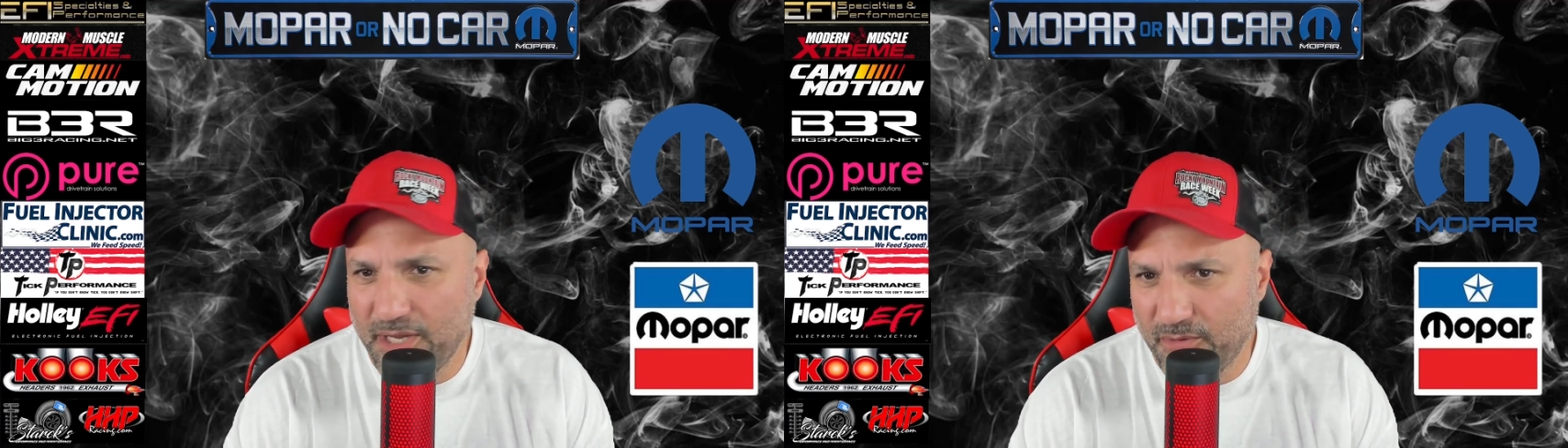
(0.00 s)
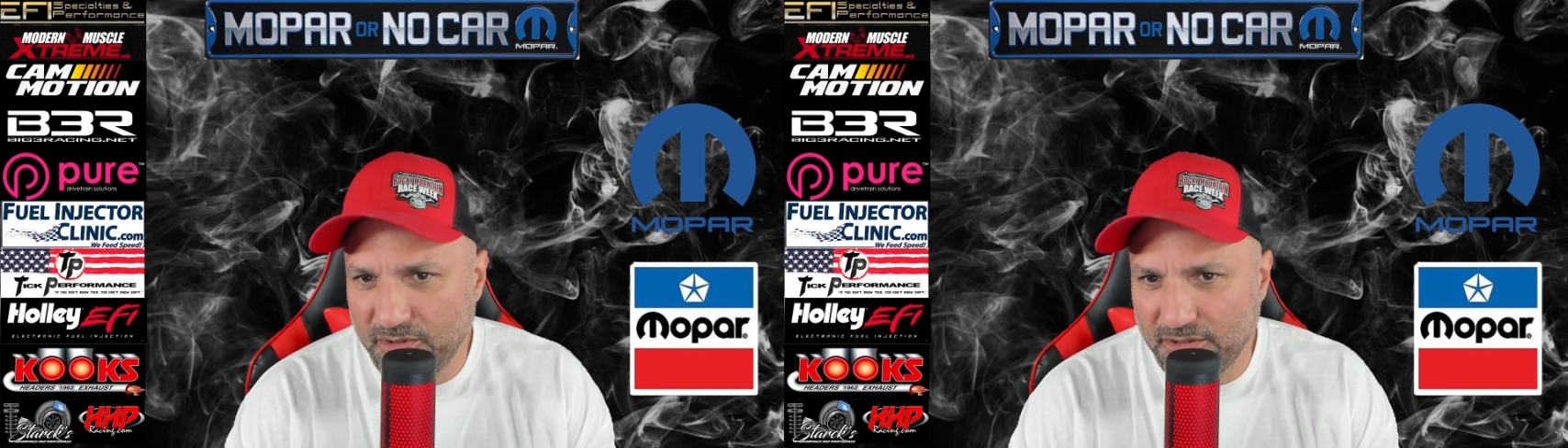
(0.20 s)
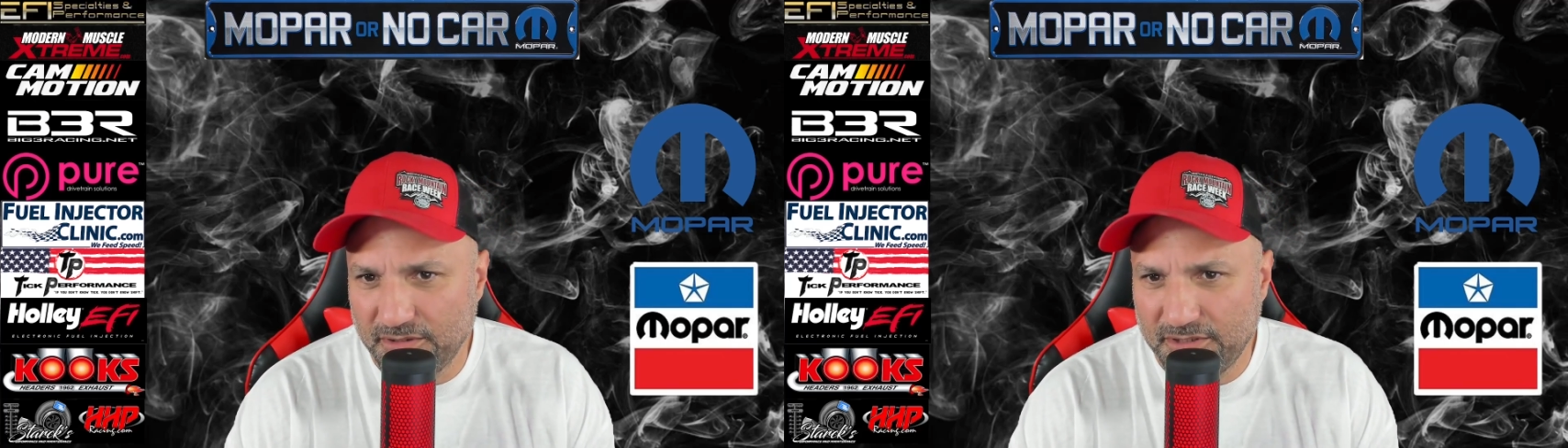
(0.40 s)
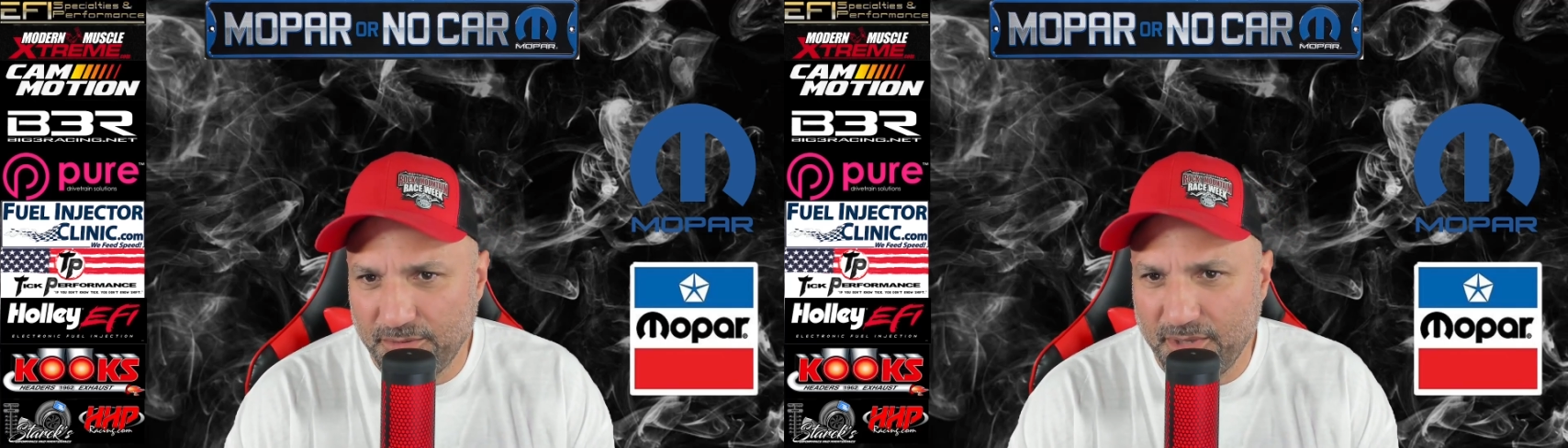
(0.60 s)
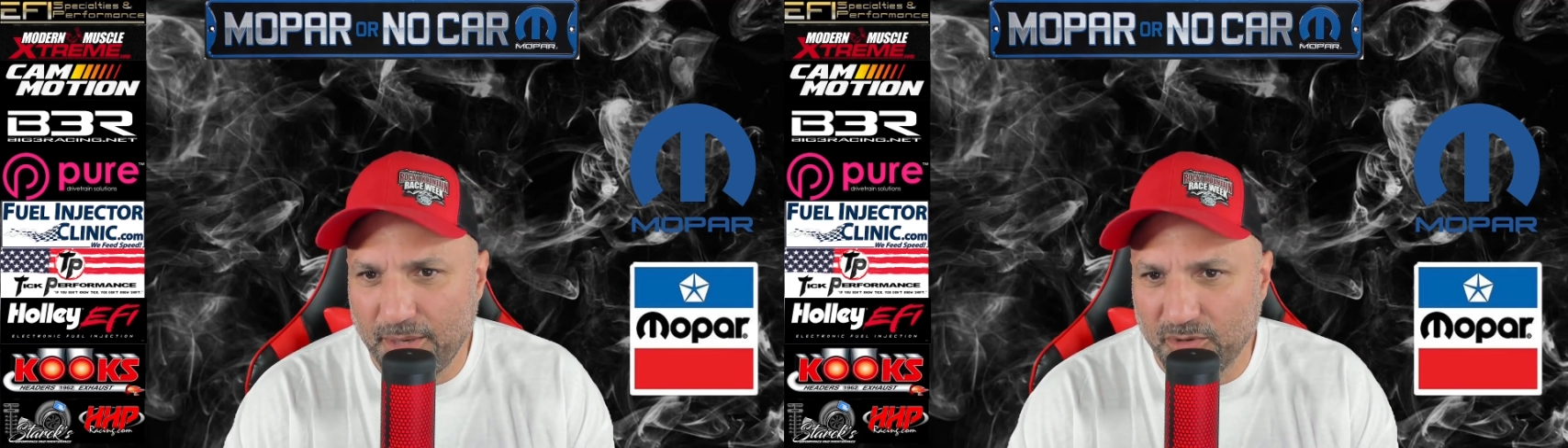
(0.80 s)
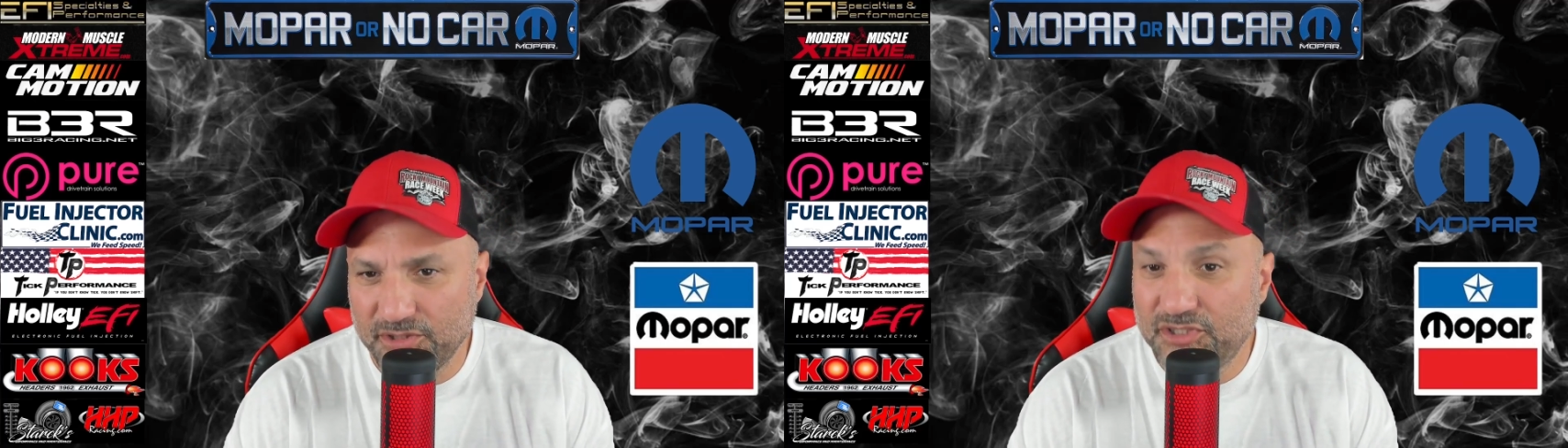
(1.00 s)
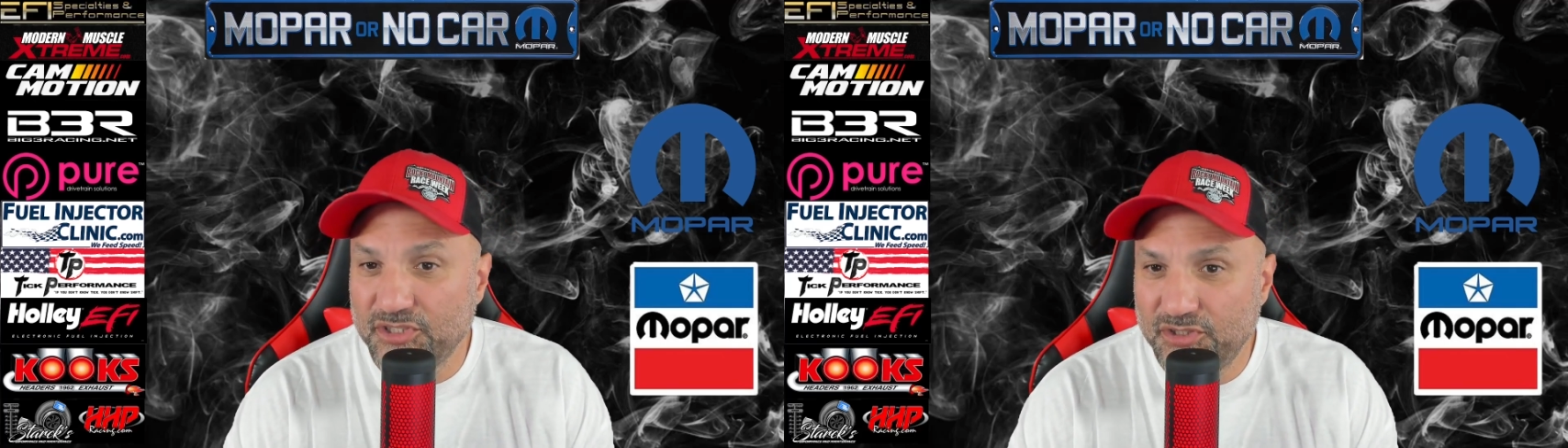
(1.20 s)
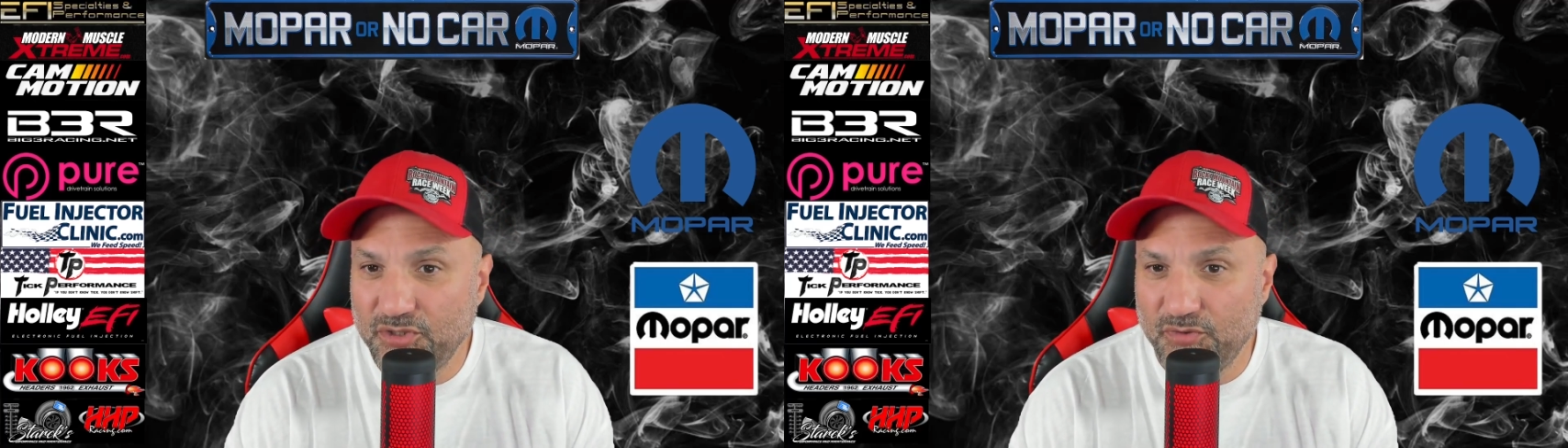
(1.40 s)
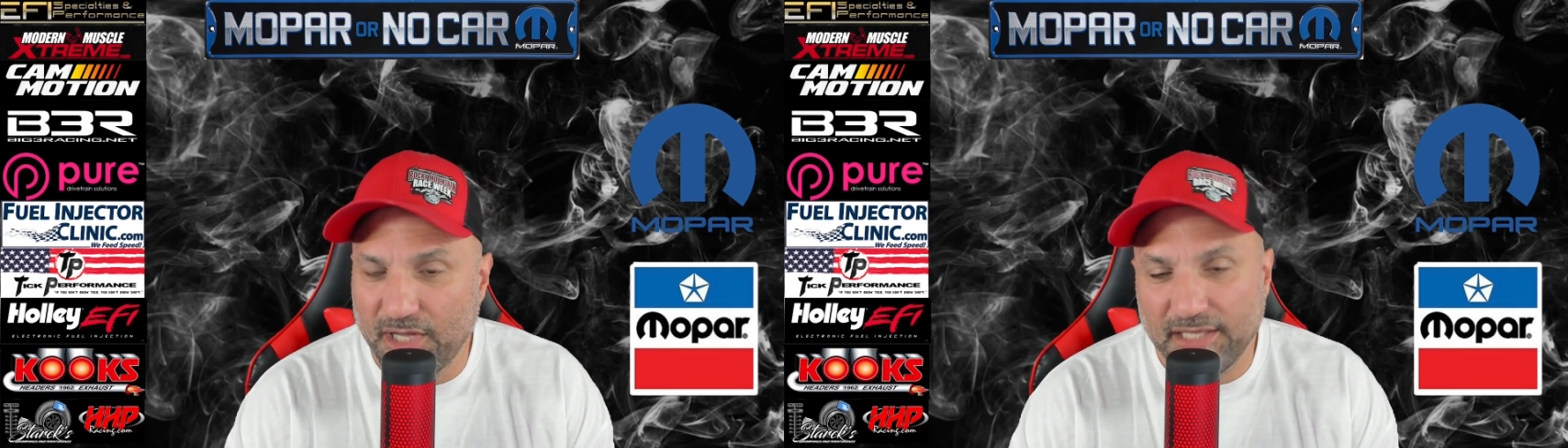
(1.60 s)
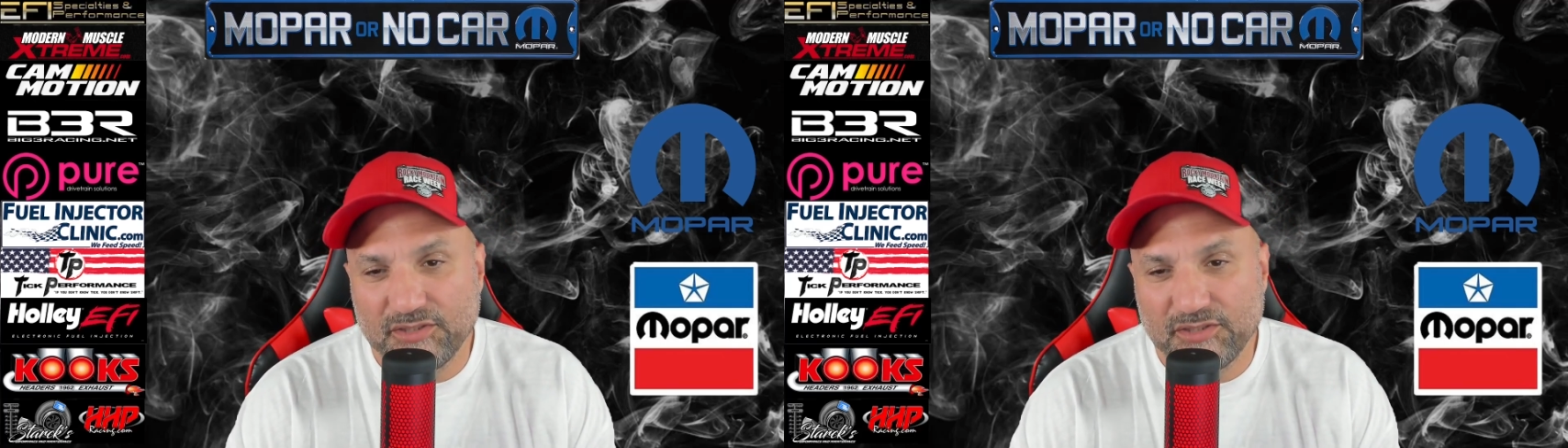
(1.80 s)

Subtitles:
able to do that.